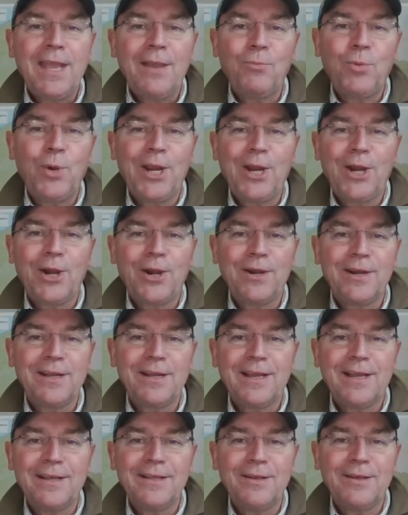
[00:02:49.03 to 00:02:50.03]

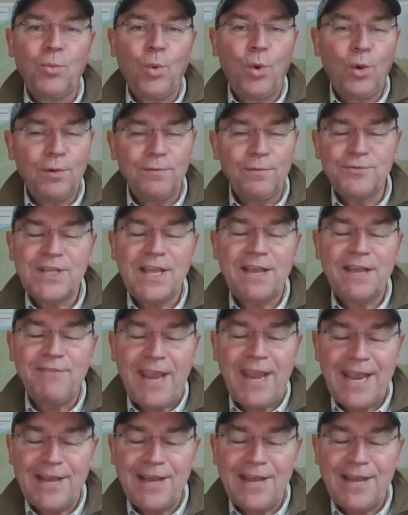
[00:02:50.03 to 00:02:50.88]
where wolves have